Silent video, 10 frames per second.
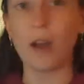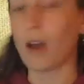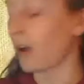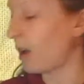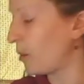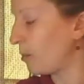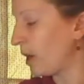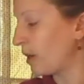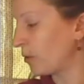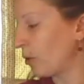
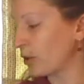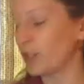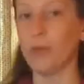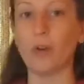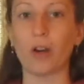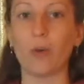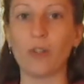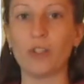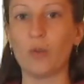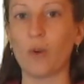And of course you are
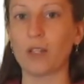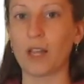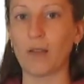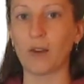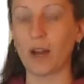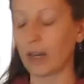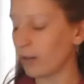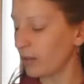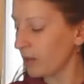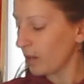going to want to have an
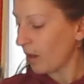iron.